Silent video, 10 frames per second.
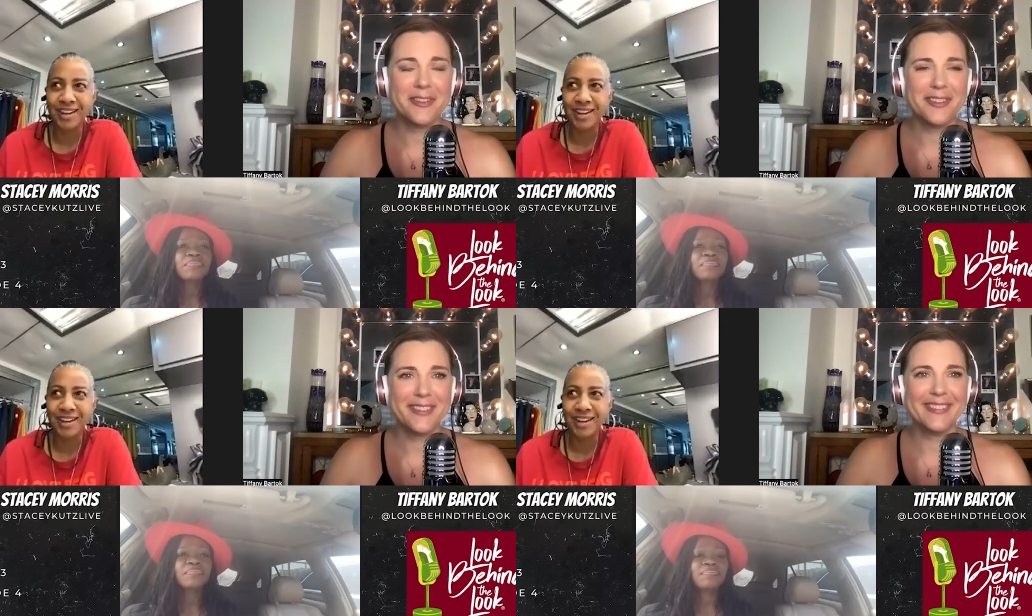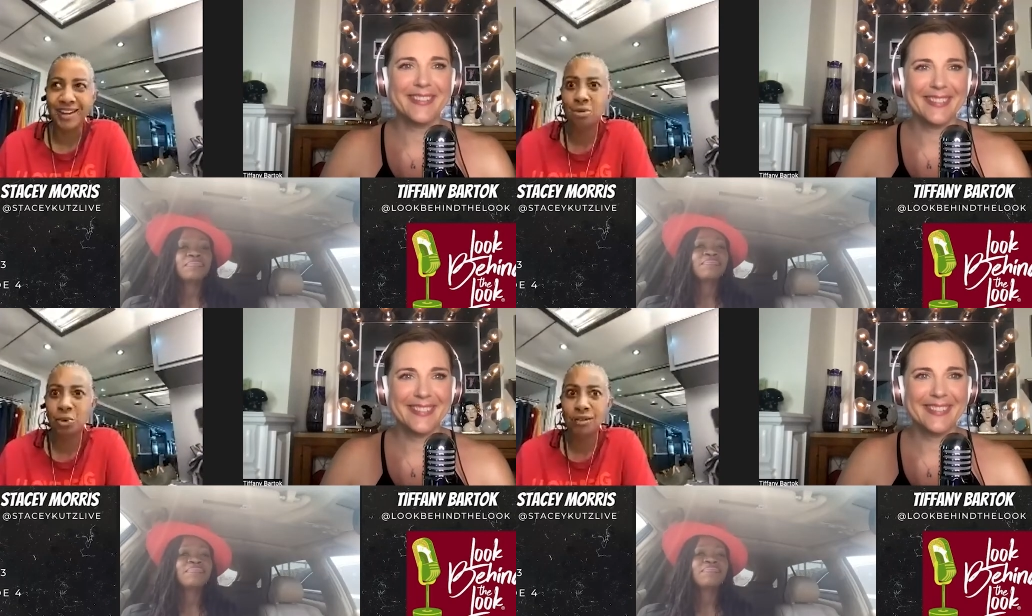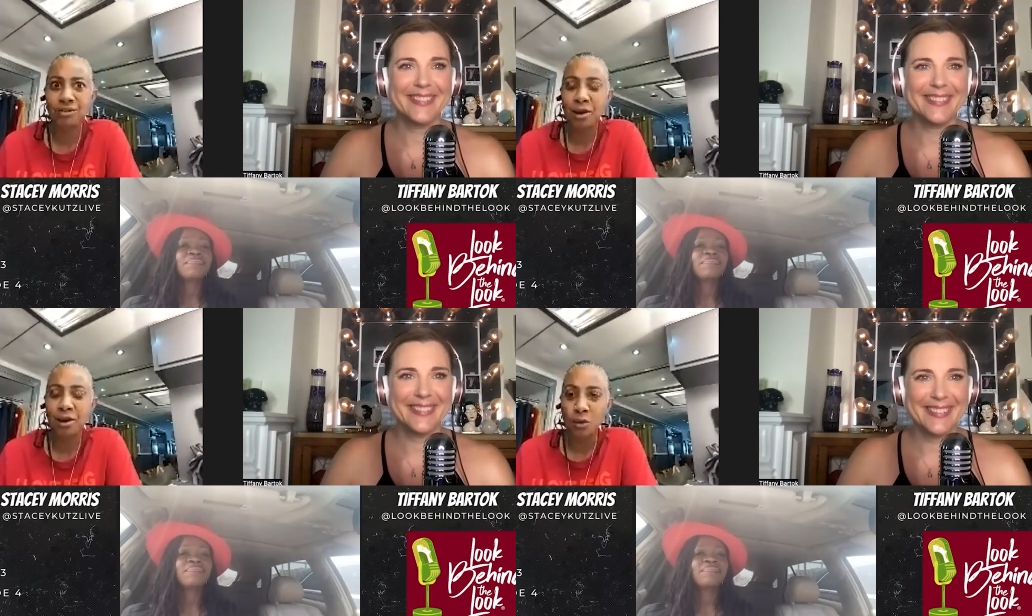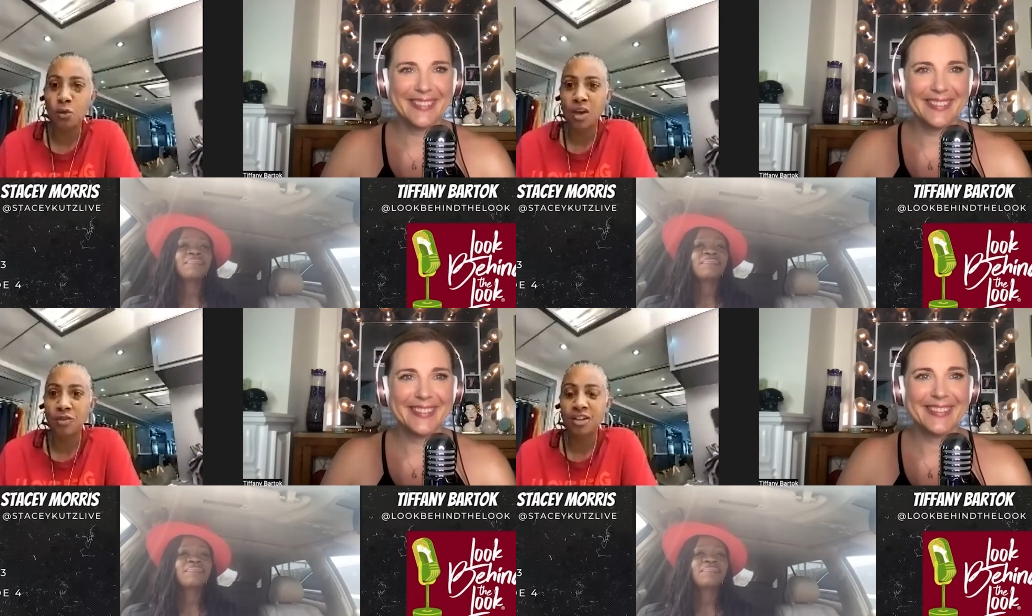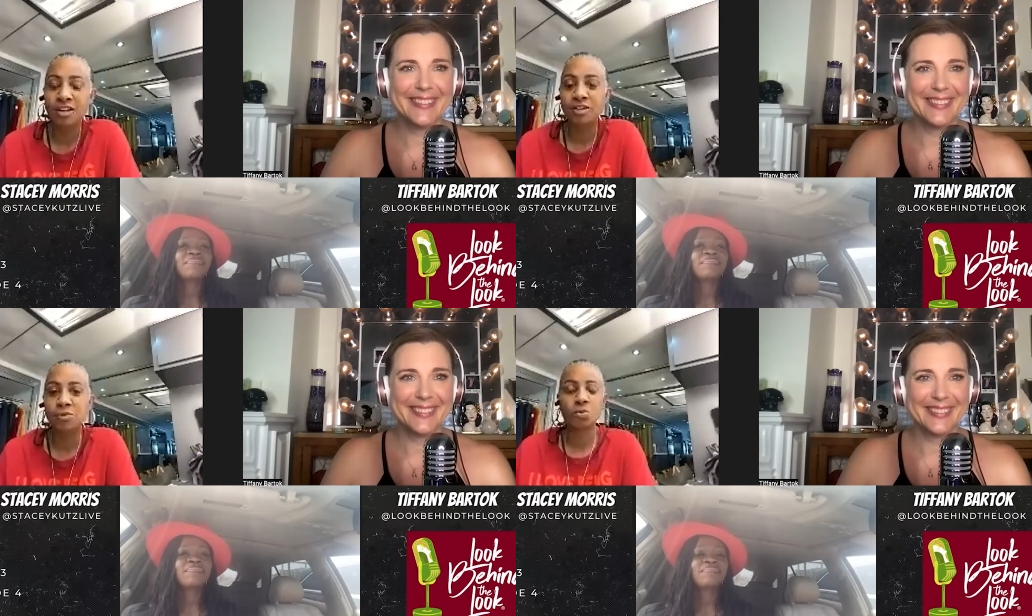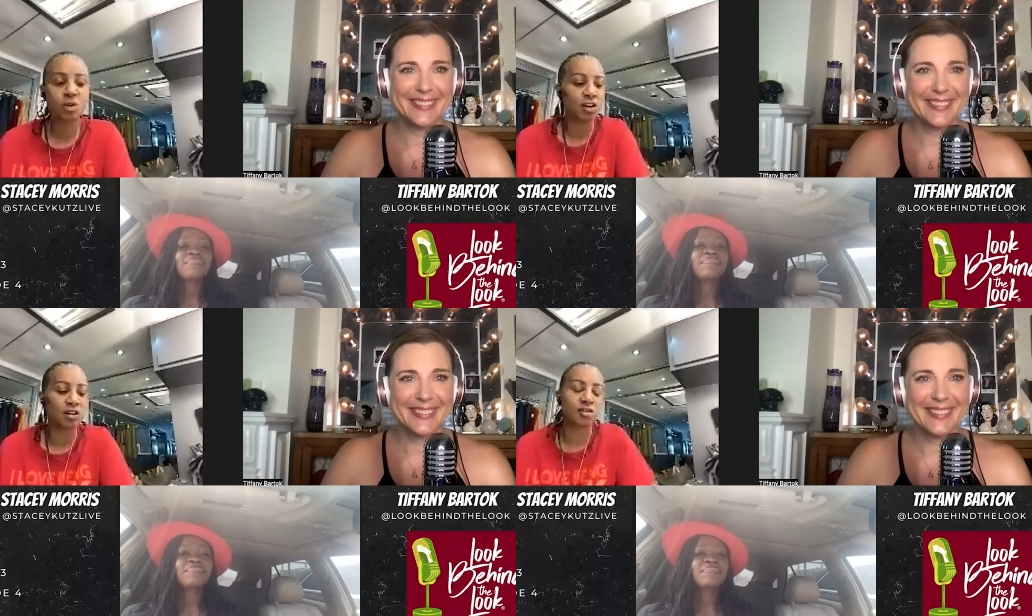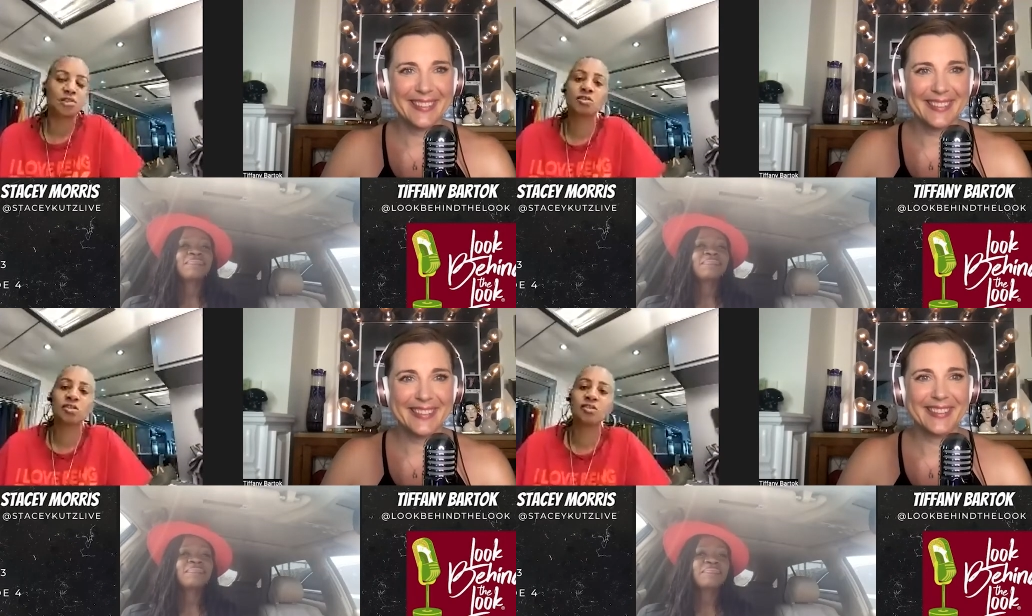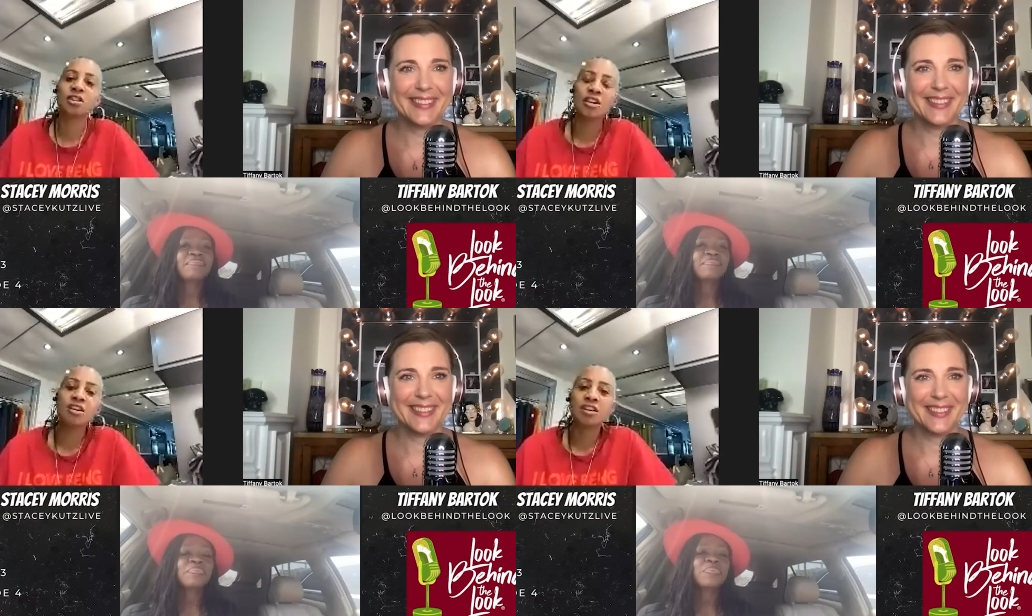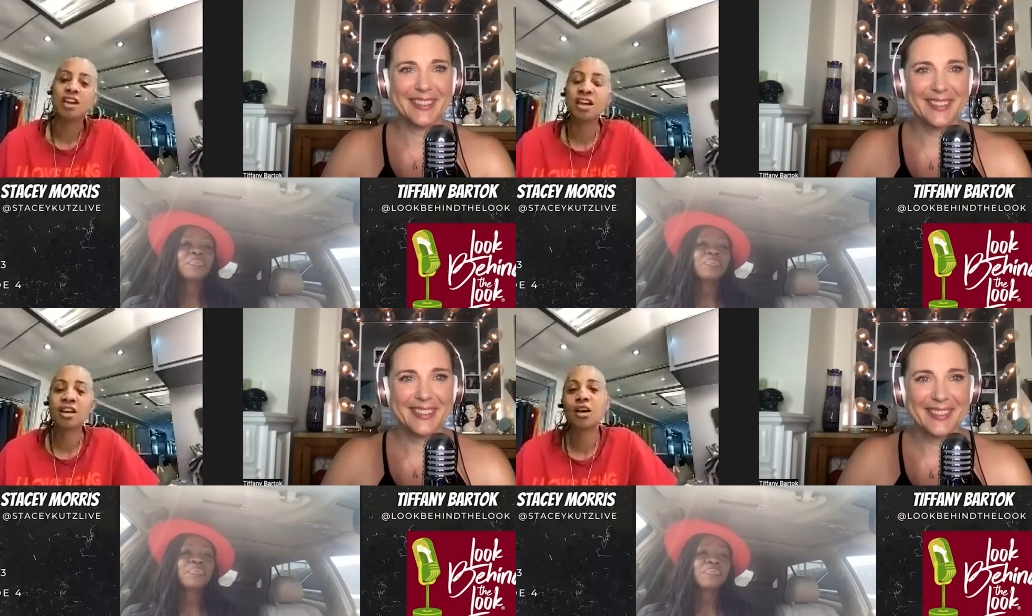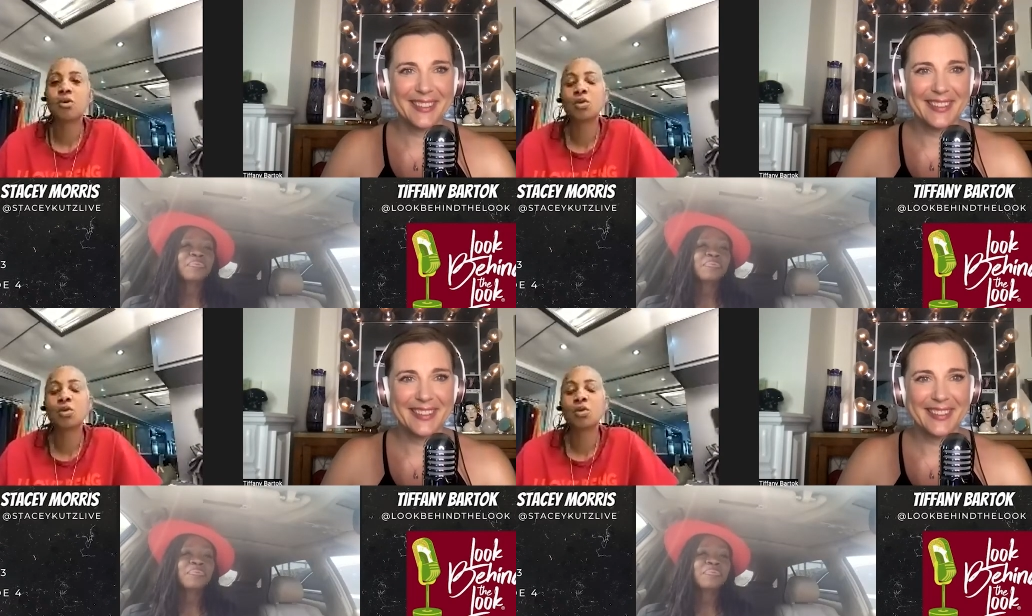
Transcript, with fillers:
Speaker 1: 20 around then is when we kind of started hanging out with